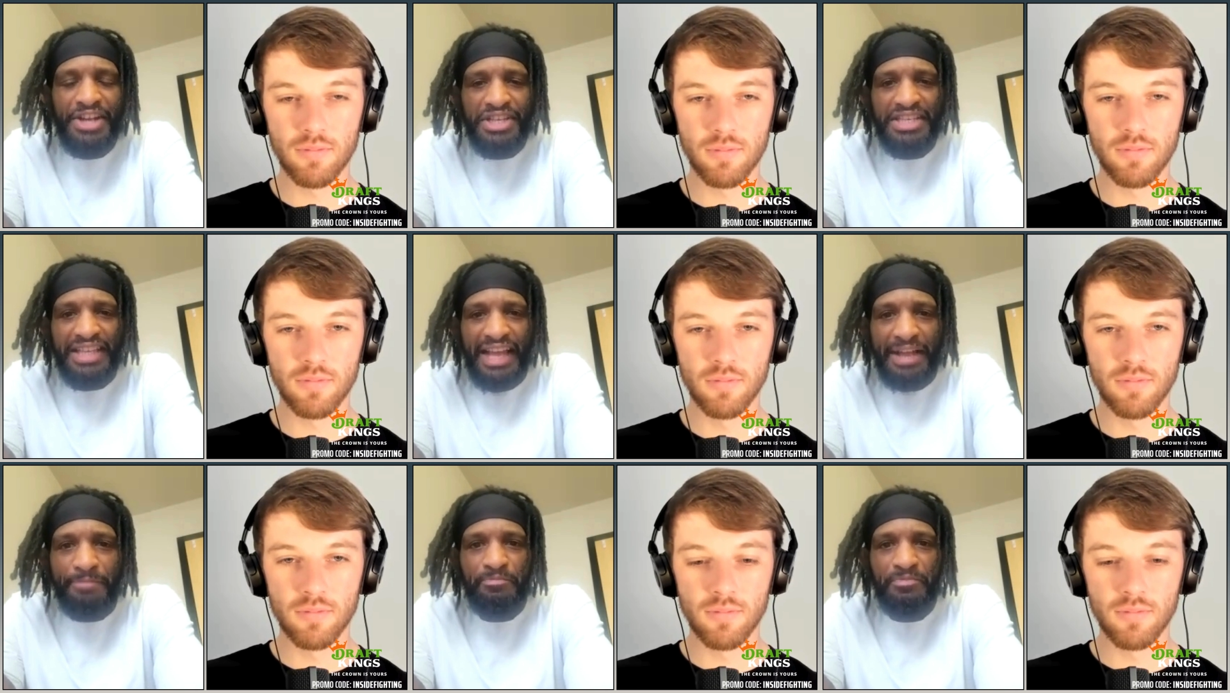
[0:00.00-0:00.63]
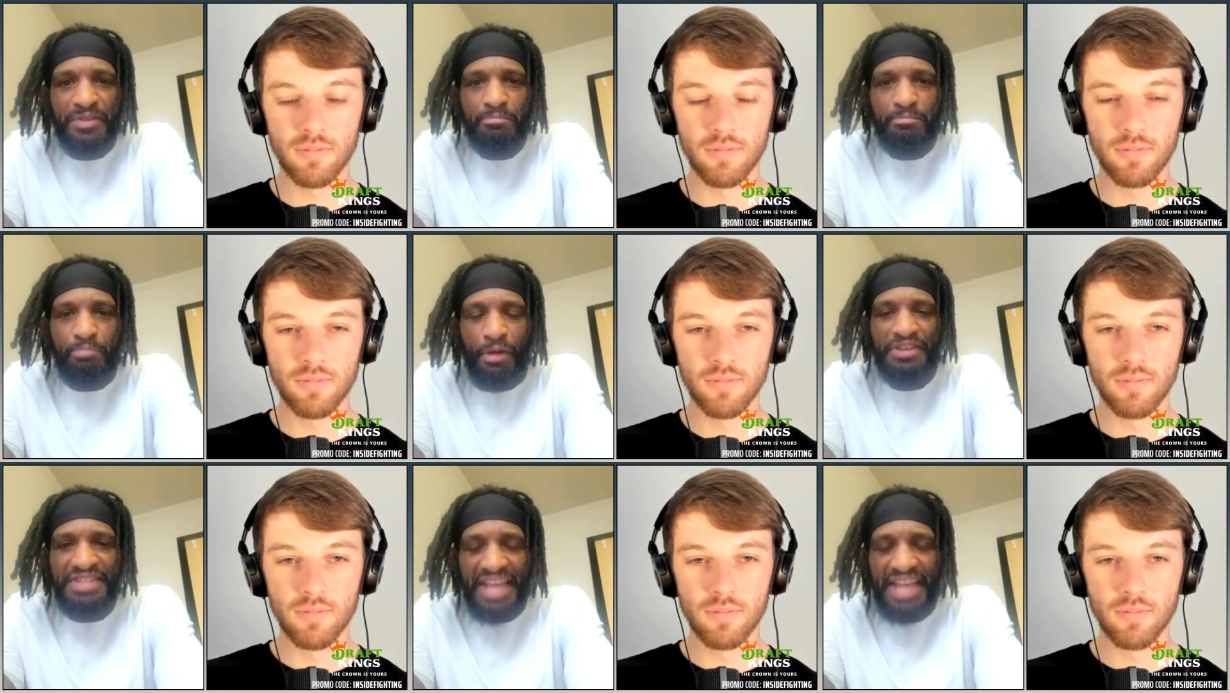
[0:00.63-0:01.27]
Speaker 1: just like
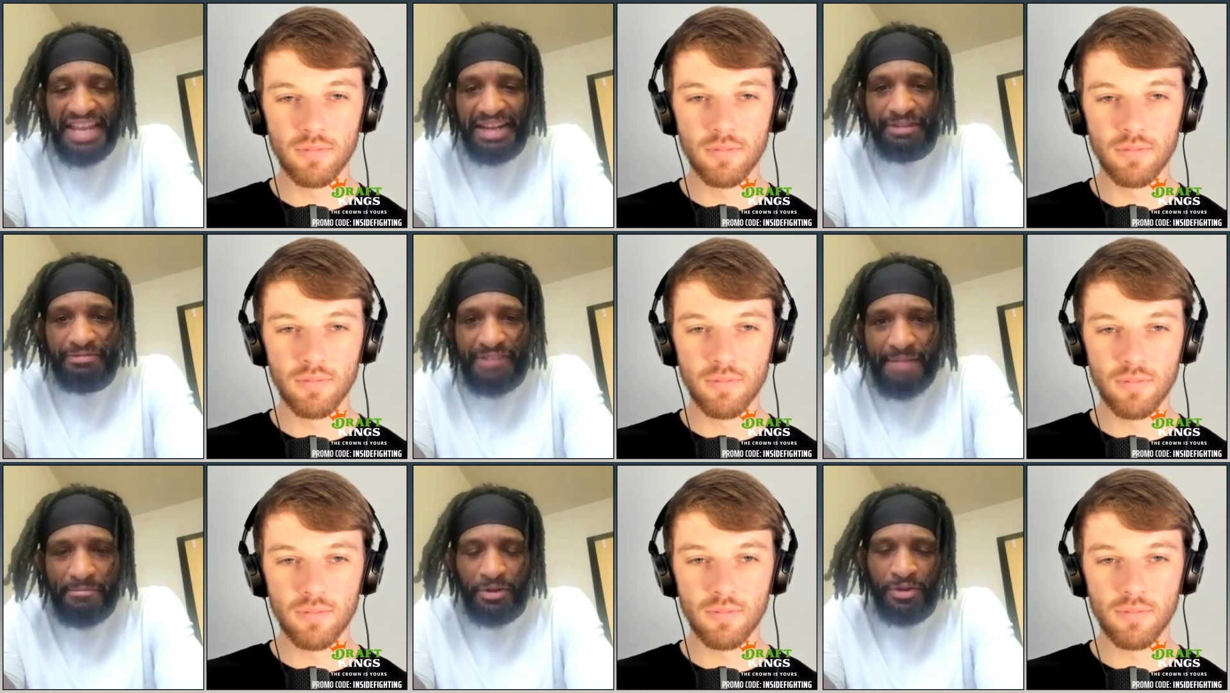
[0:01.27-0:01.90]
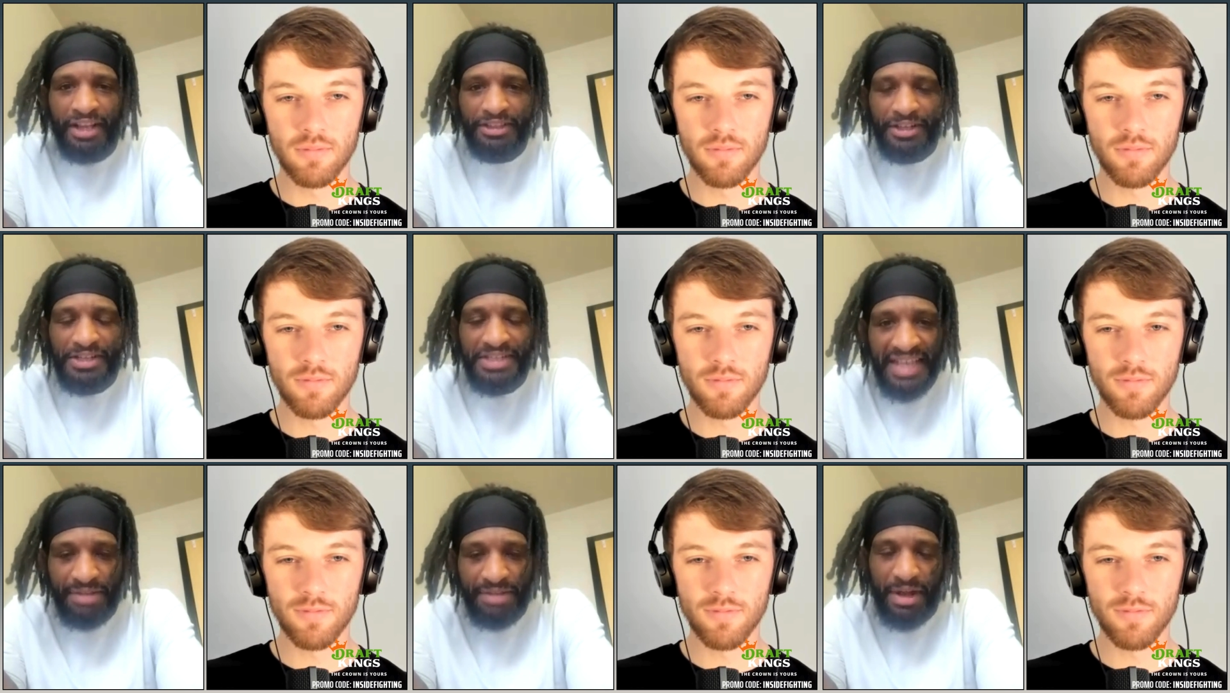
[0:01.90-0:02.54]
partaking a fight, but going out there and
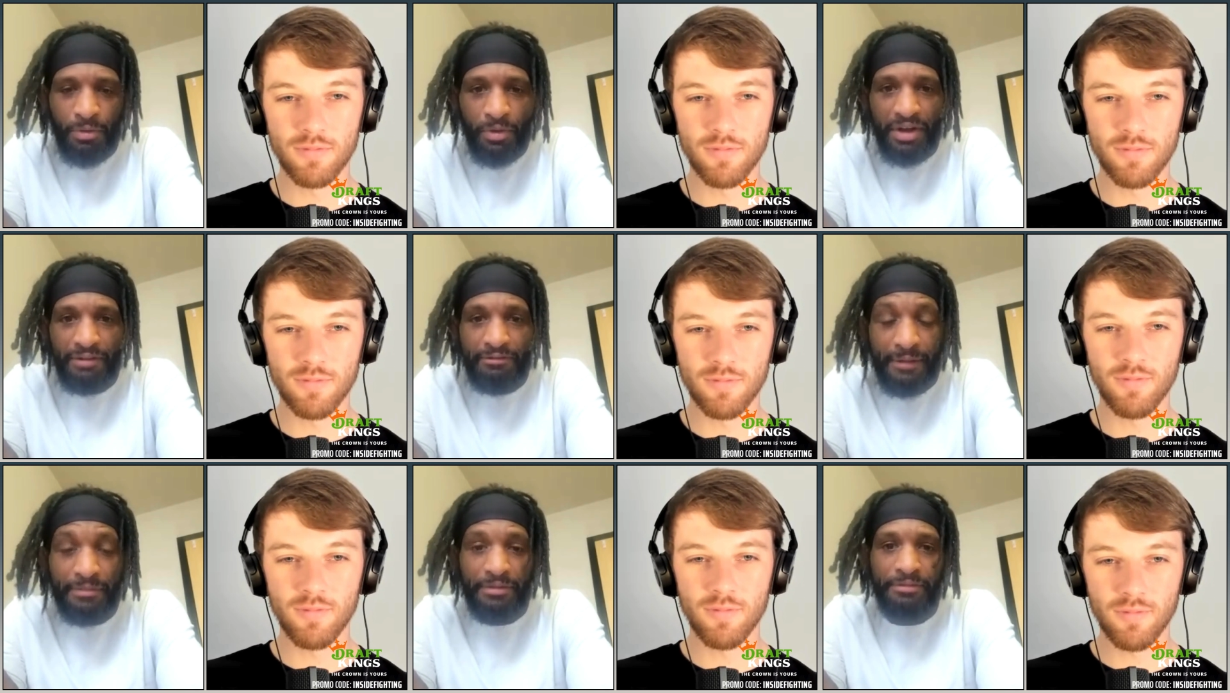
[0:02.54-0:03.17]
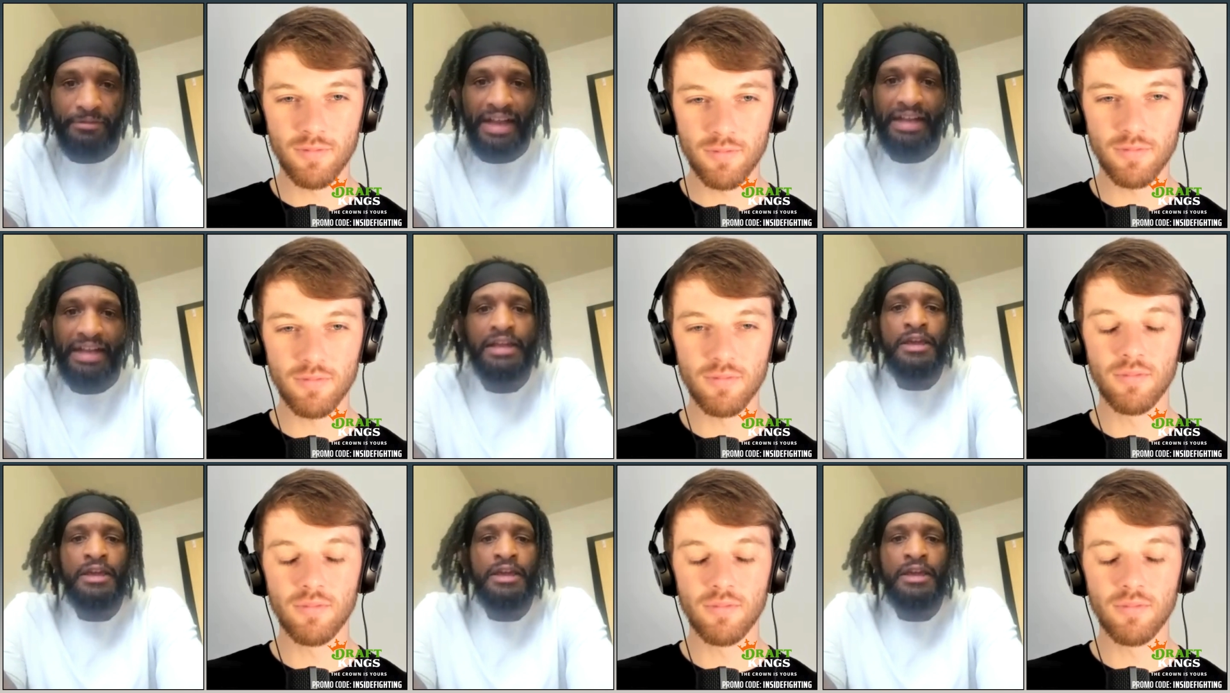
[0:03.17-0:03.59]
taking what I want from the fight.